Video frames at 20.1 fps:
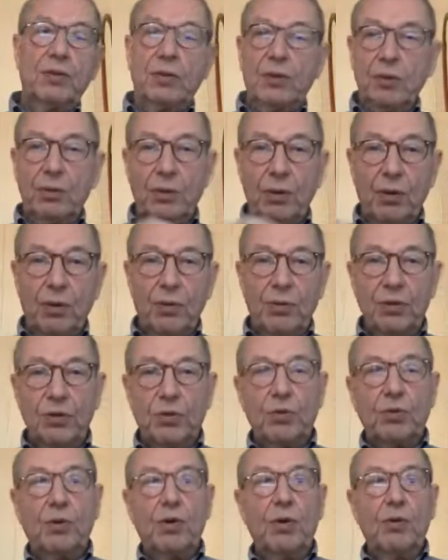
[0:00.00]

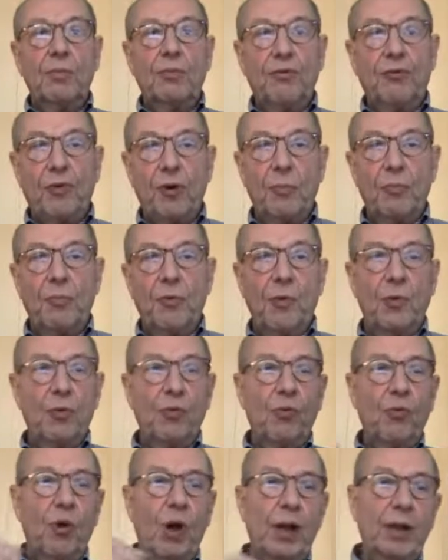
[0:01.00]
to go from
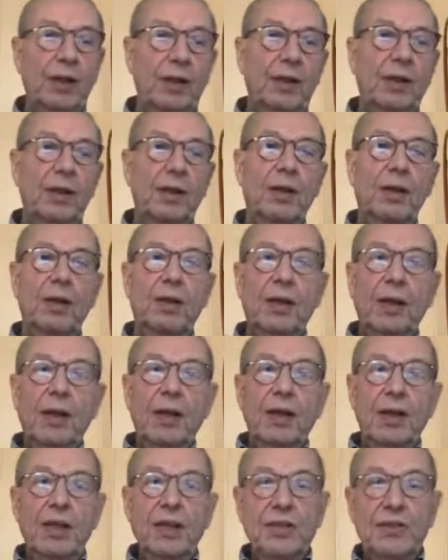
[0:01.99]
one
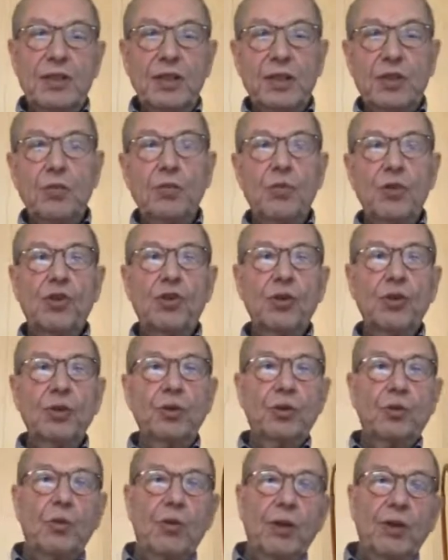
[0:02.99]

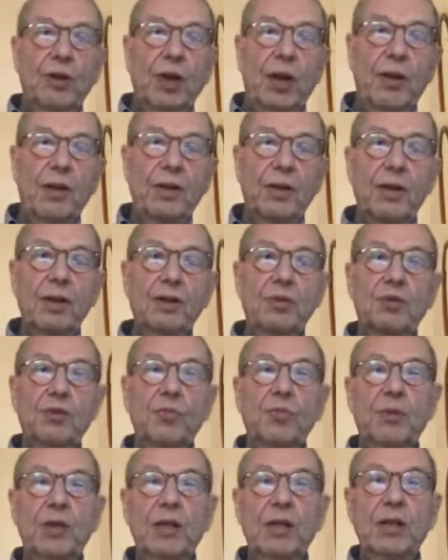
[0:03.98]
institution to another, to
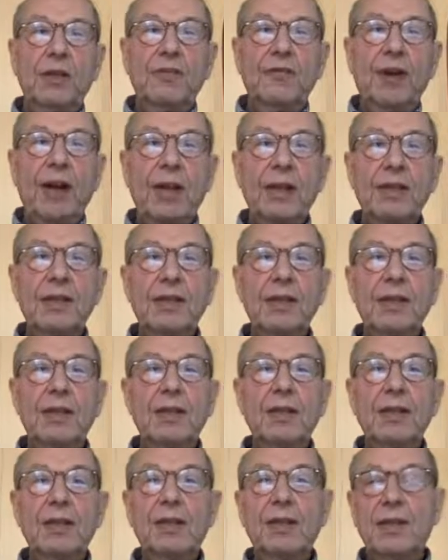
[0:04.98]
be
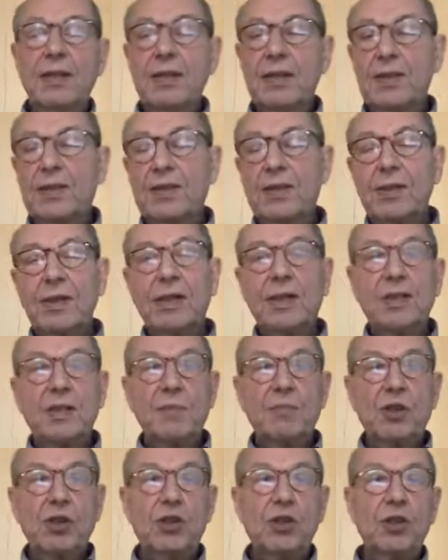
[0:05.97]
invited in this
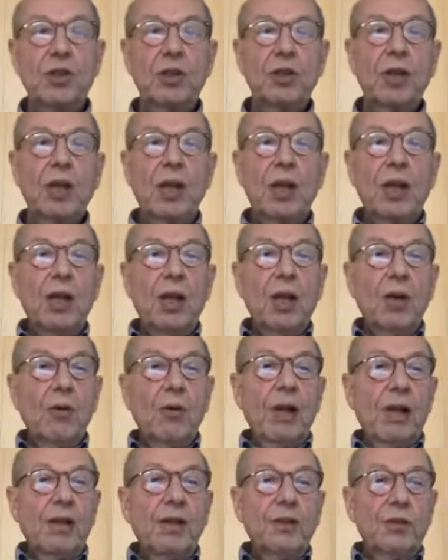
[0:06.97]
exhibition.
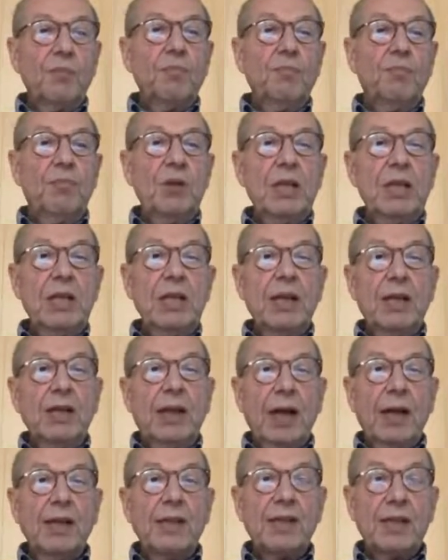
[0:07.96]
Well, be
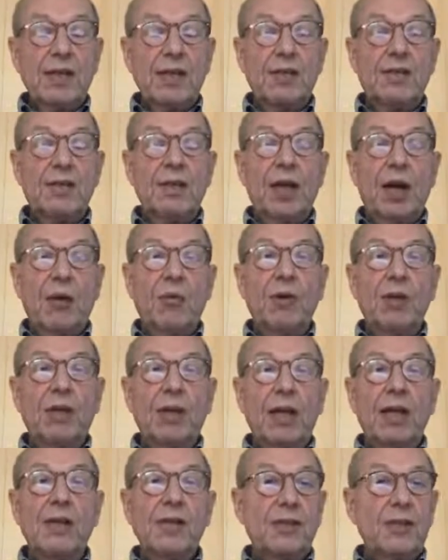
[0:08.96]
an artist
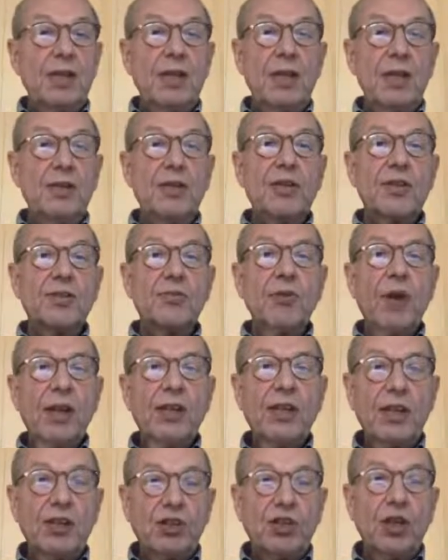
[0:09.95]
nowadays is a
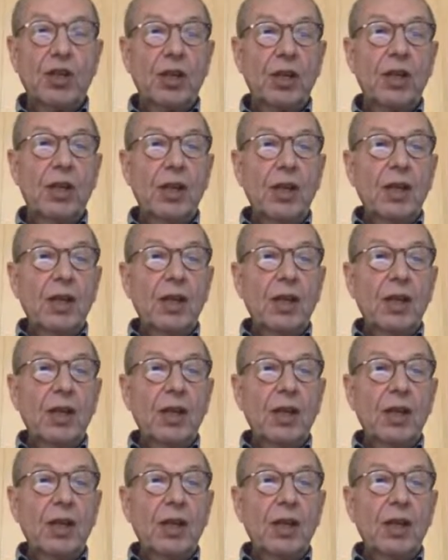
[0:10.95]
strategy,